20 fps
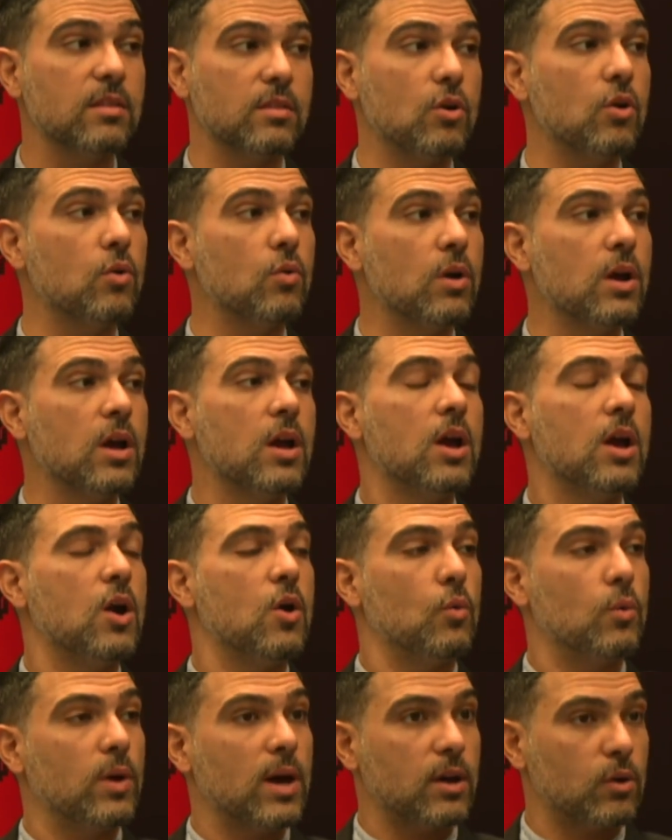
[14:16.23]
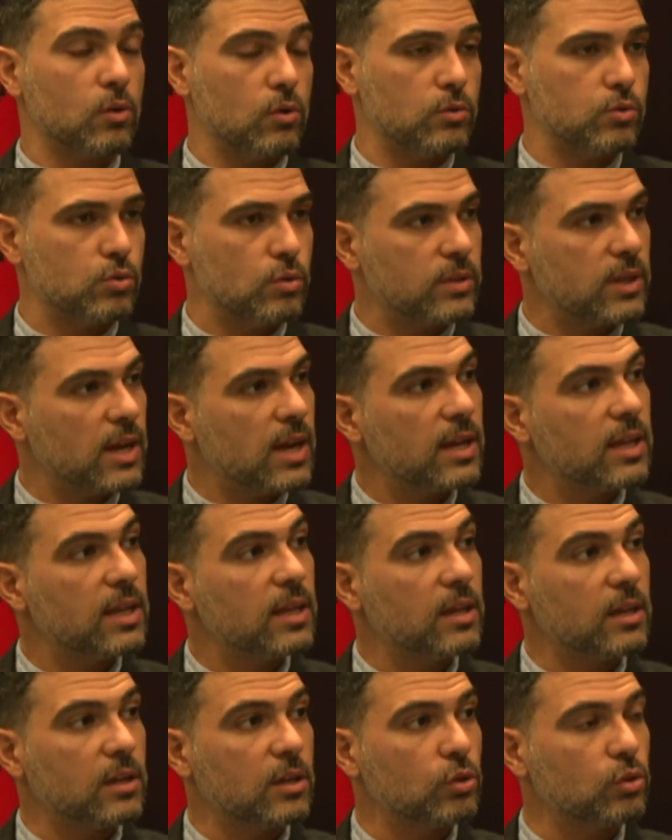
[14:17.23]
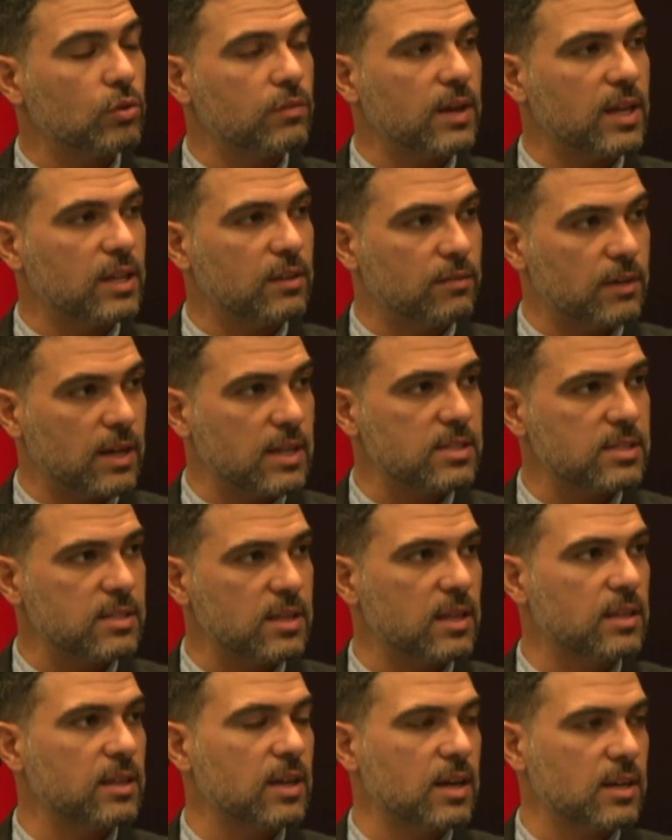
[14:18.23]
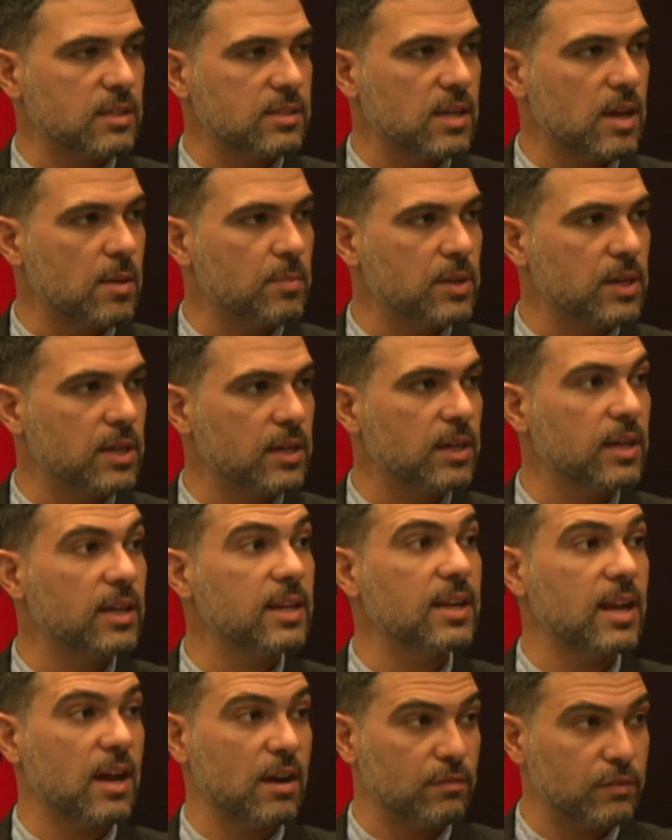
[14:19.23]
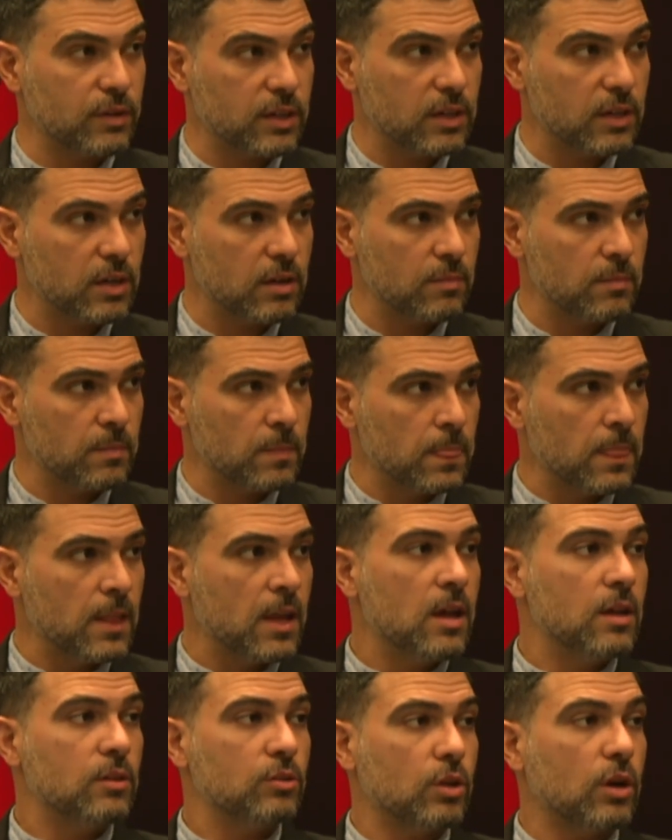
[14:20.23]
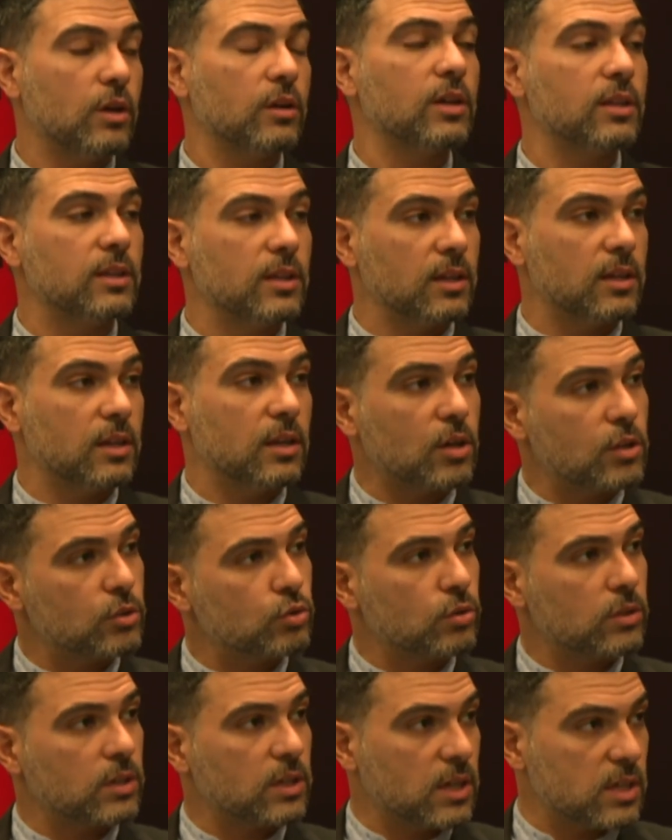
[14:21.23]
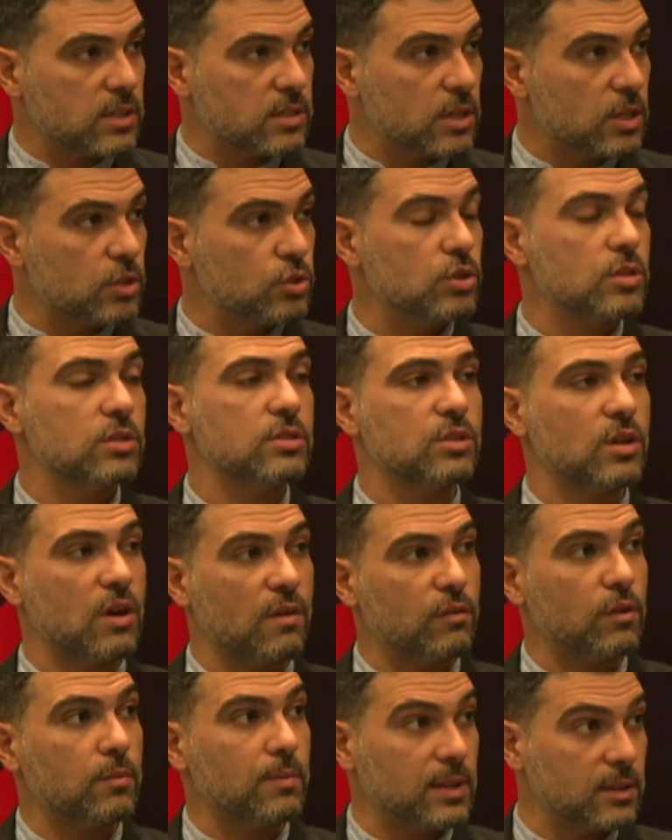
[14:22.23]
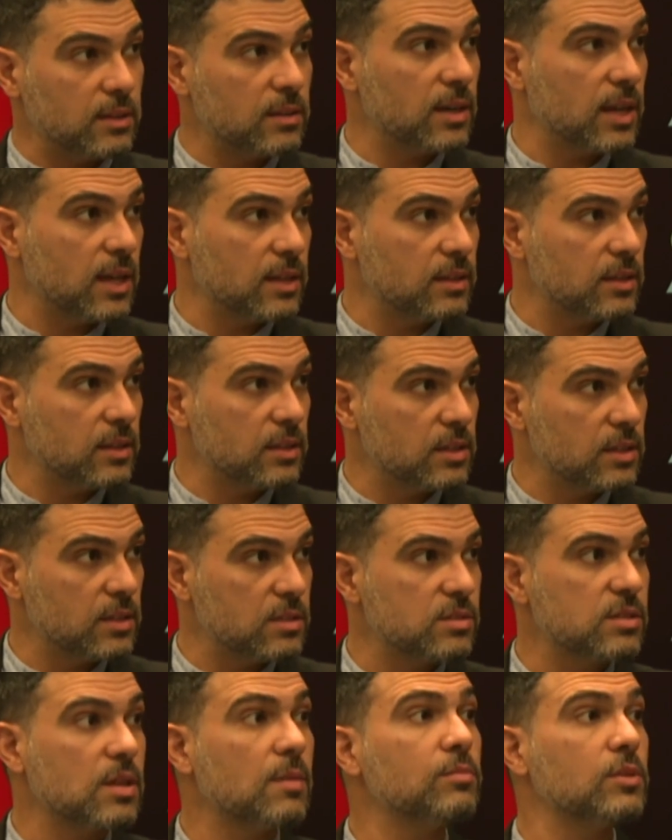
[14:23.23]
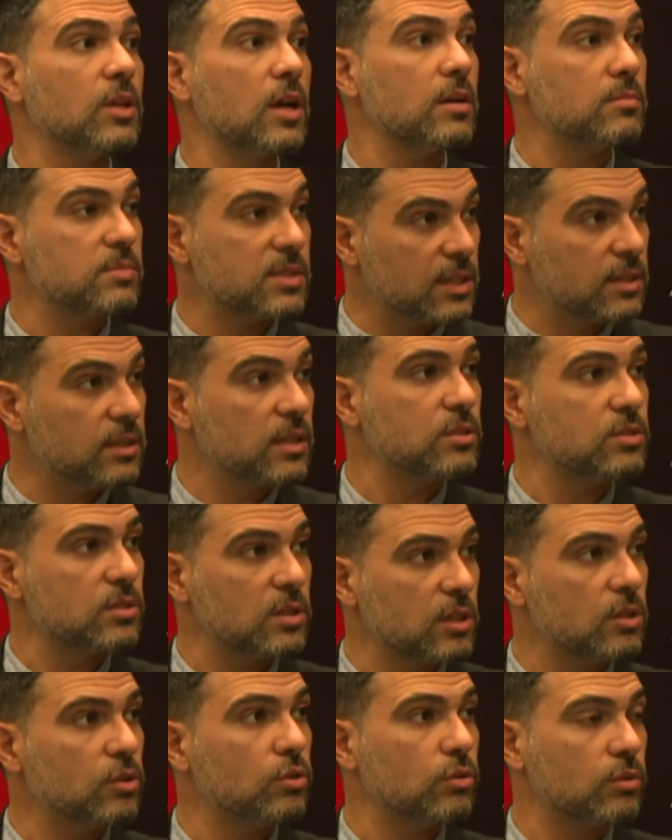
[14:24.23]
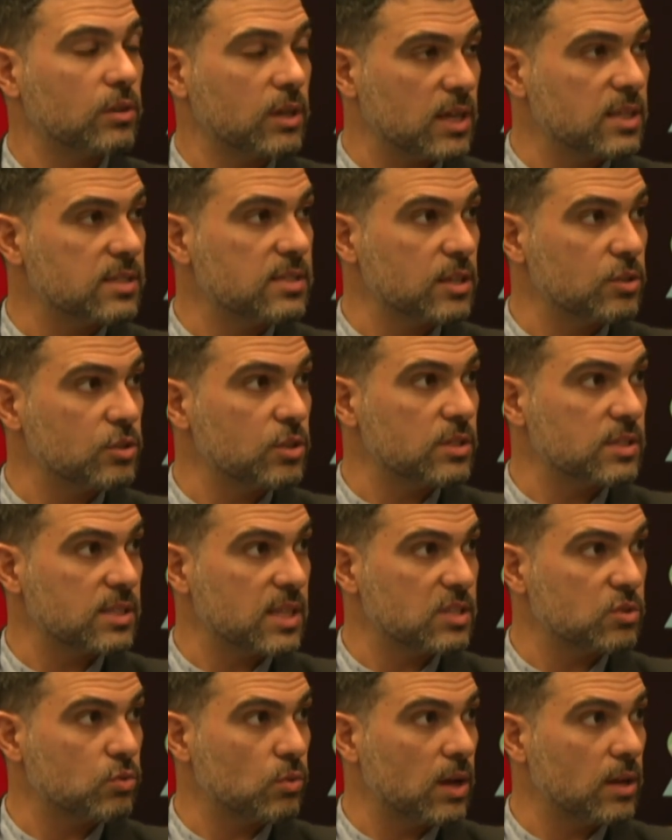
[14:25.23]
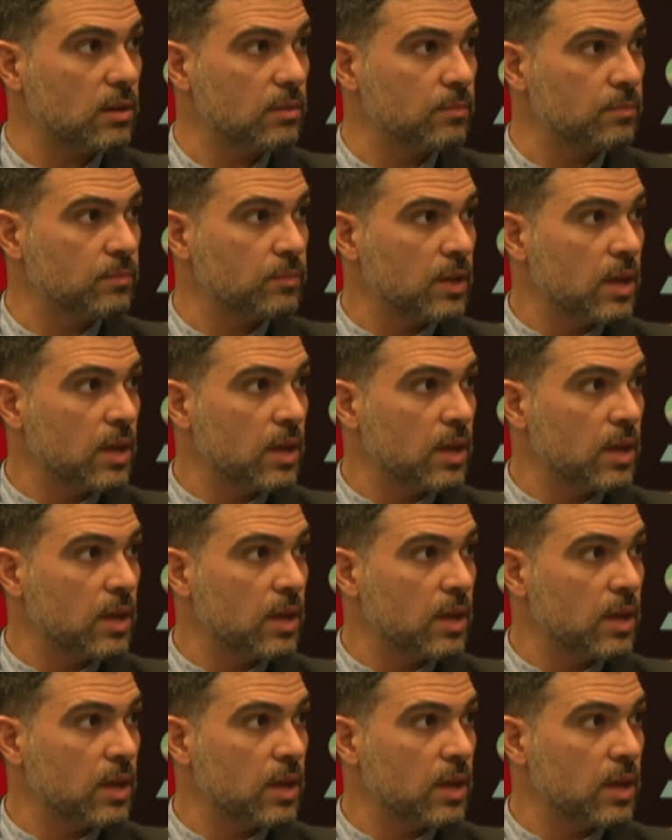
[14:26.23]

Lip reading: Though we are also tracking a lot of advanced attacks happening in Africa, targeting large organizations, governmental entities, sometimes industrial organizations as well.